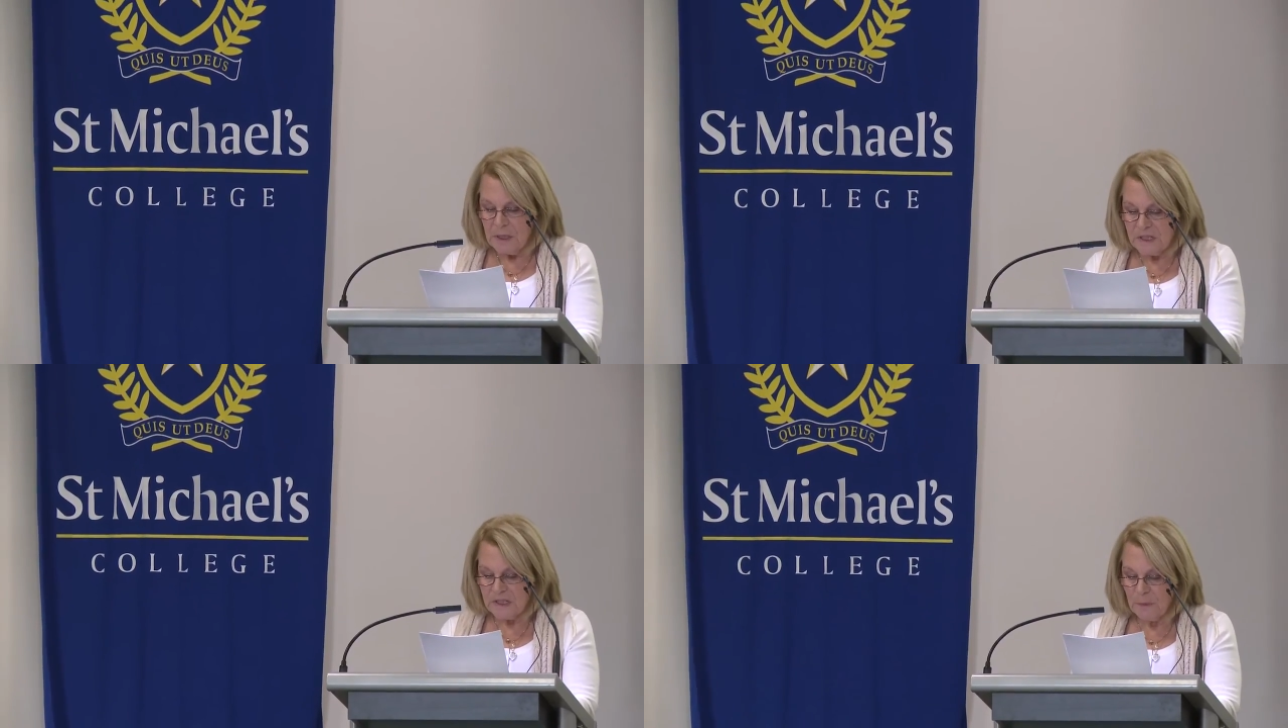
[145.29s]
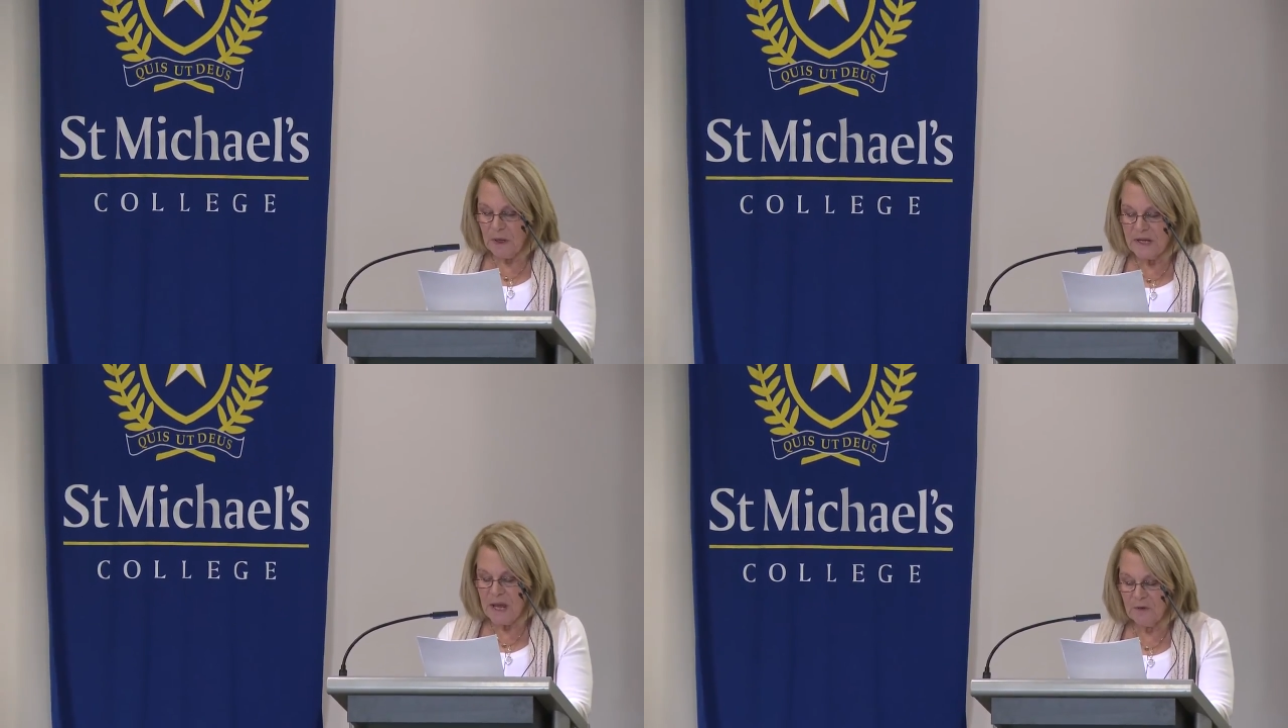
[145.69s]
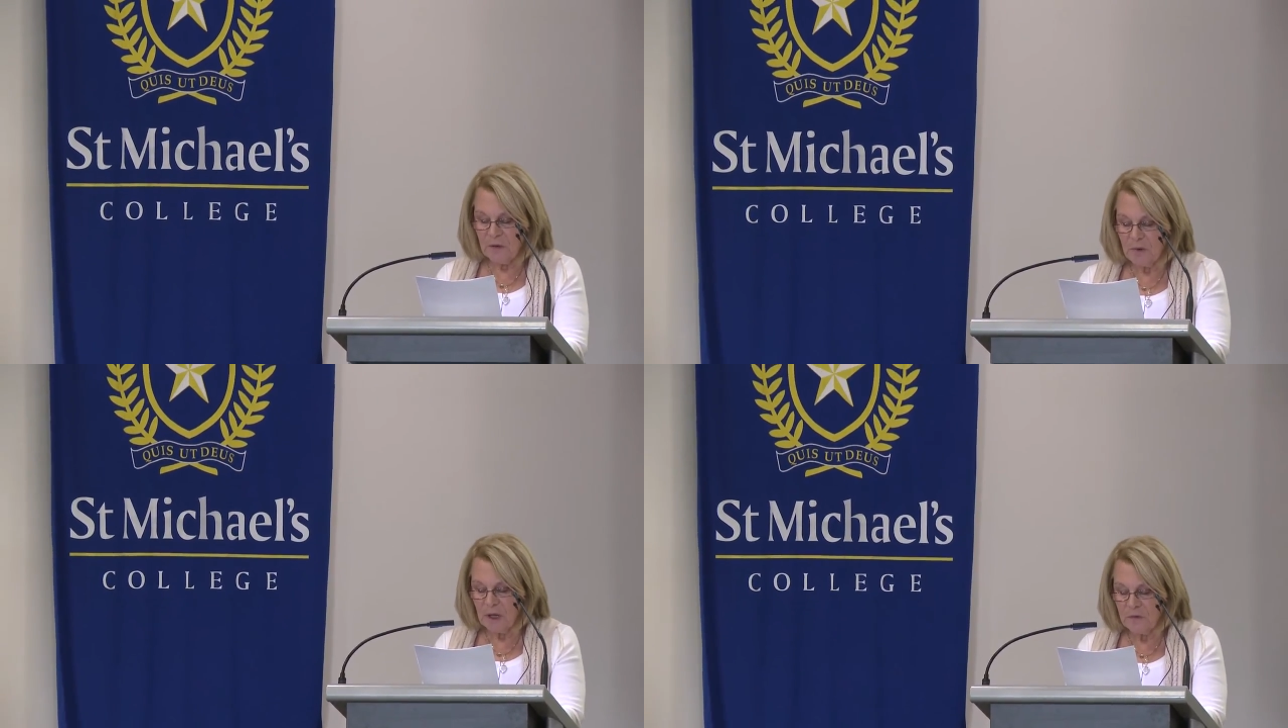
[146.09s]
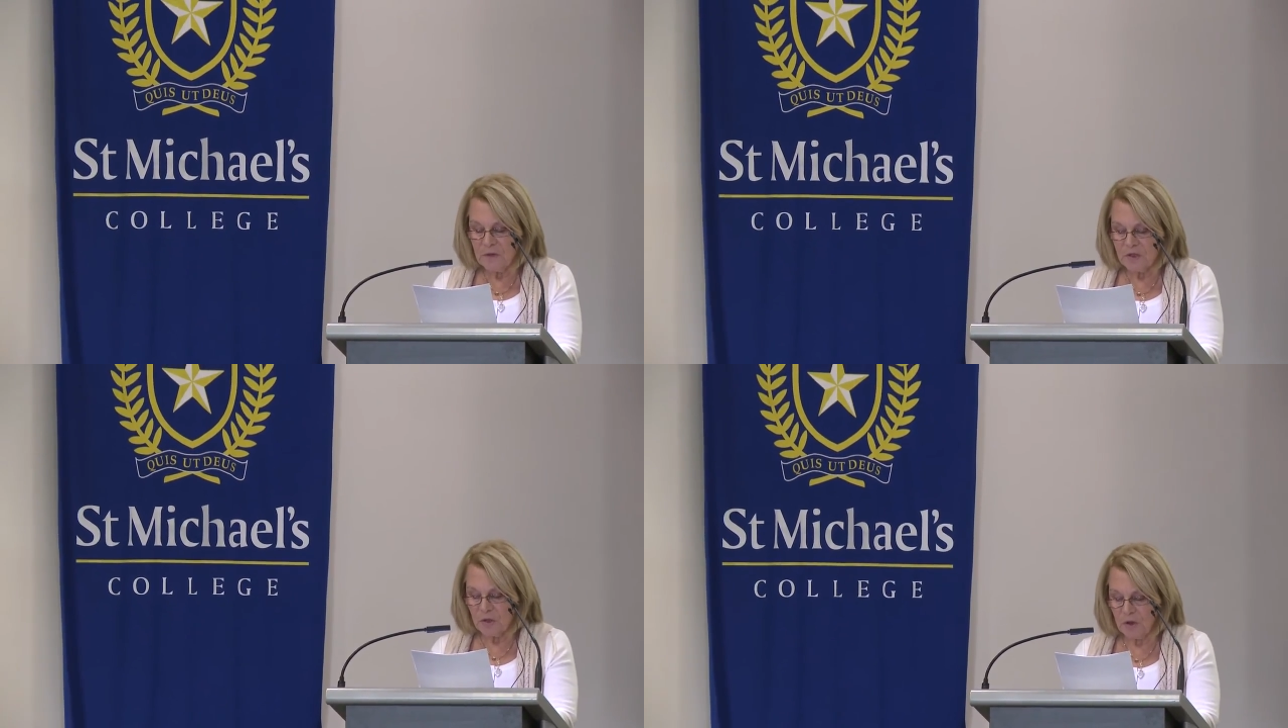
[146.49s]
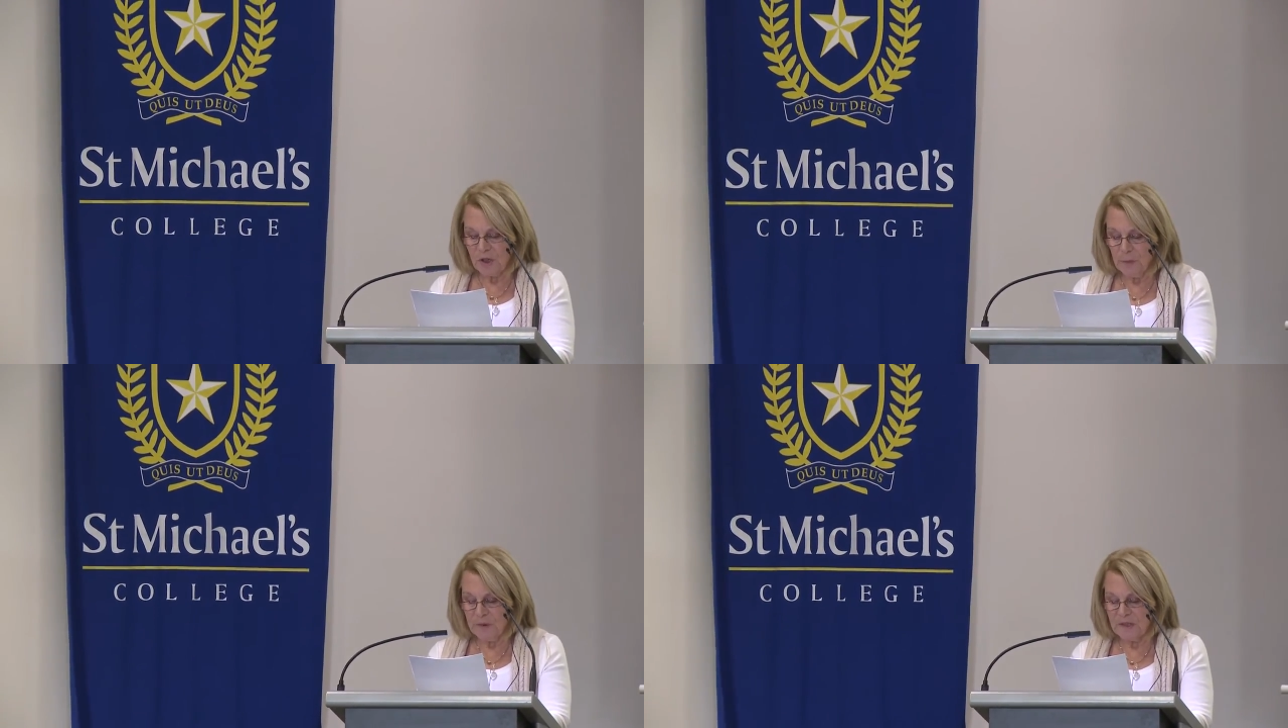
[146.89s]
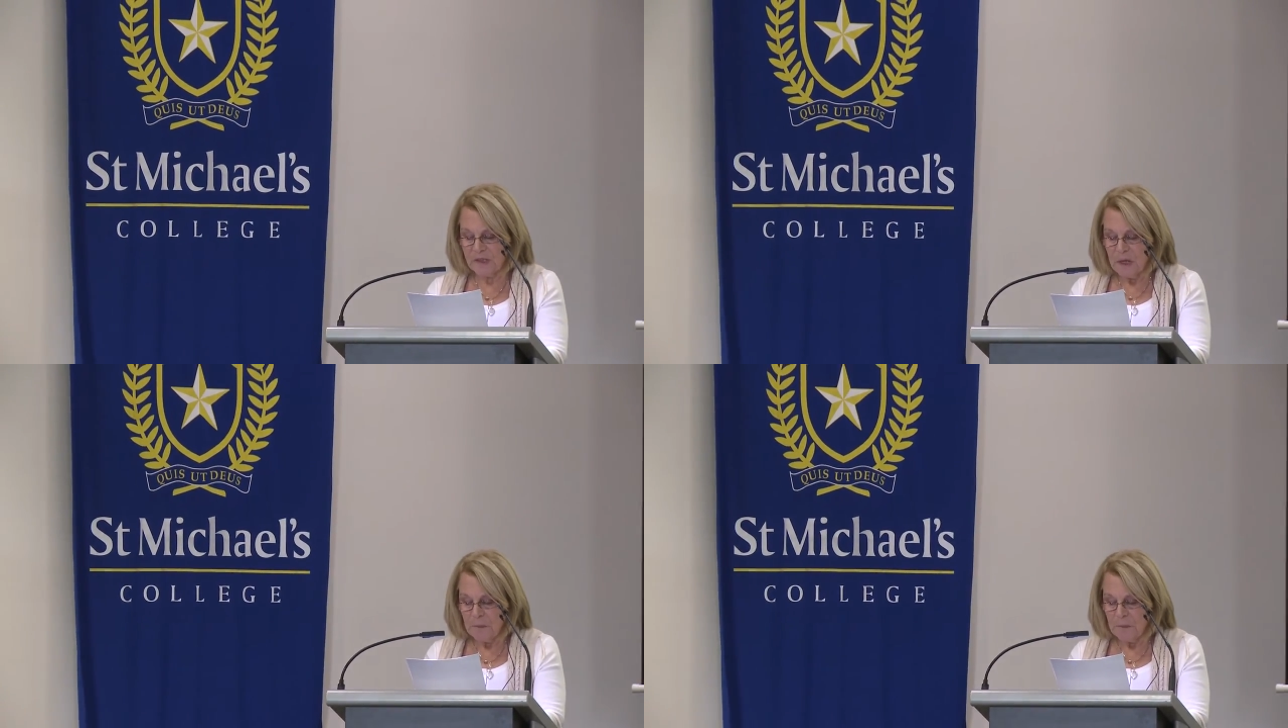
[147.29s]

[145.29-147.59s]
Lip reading: despite having relevant documents